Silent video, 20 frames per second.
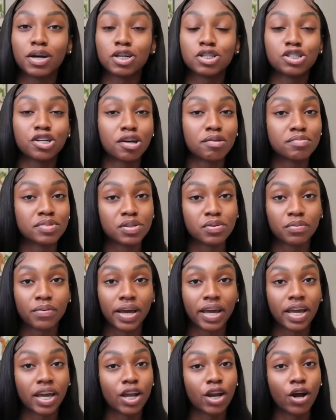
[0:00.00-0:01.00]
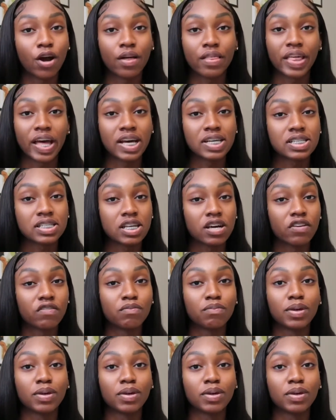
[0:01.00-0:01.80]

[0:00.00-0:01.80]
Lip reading: germs away and all that stuff,